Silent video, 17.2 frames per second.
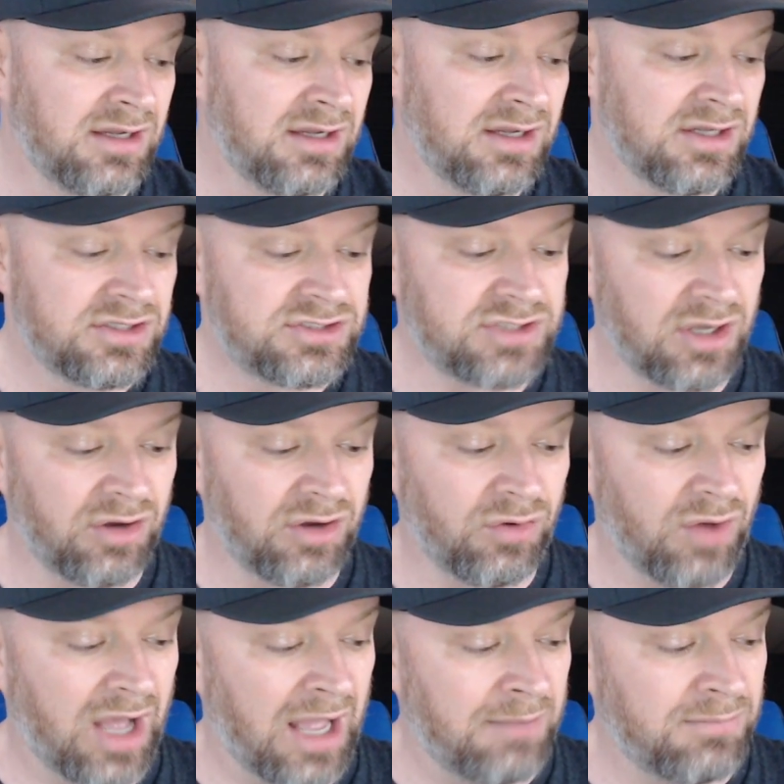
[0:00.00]

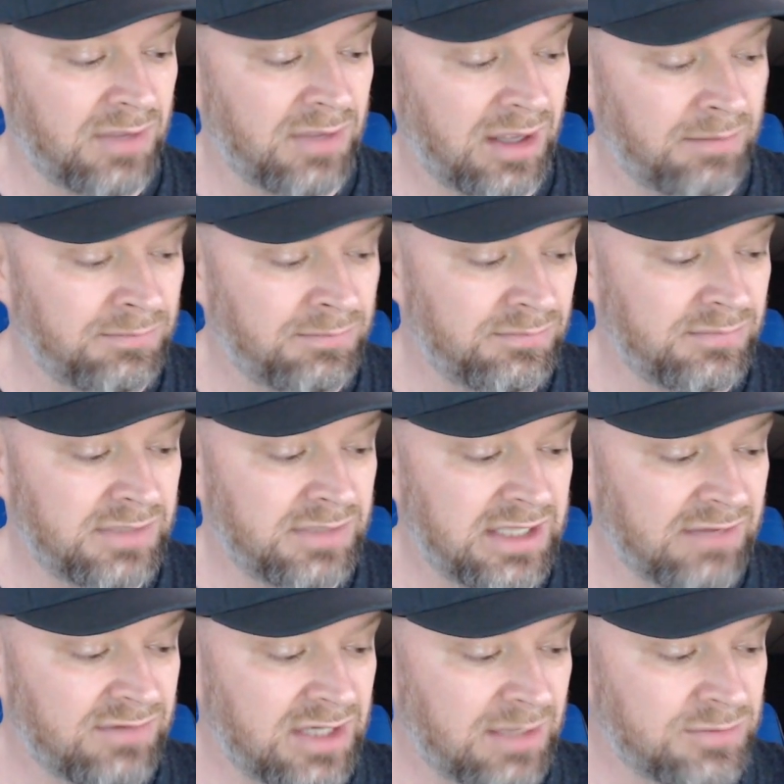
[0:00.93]
So I'm
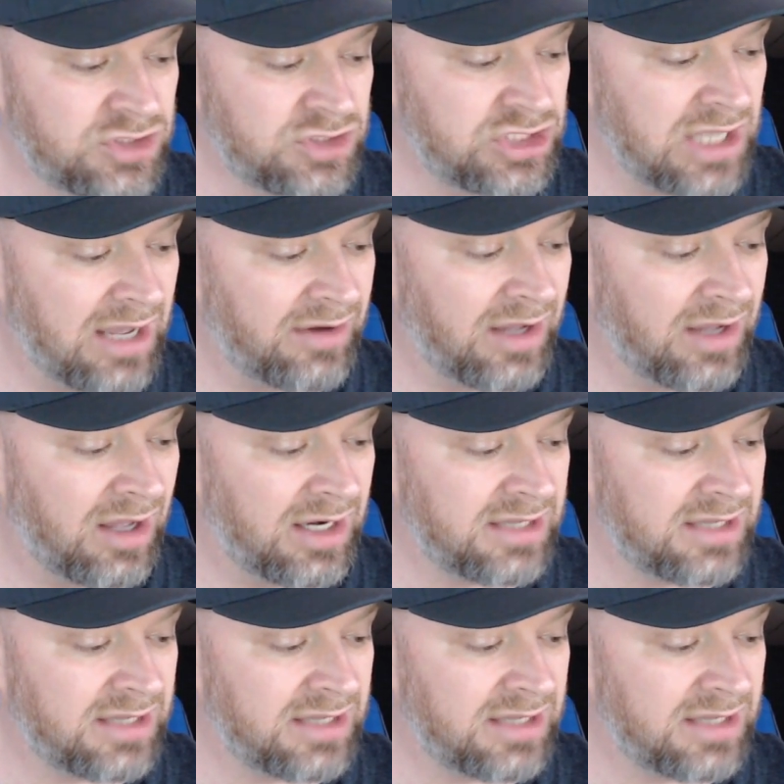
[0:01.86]
giving him a shout out.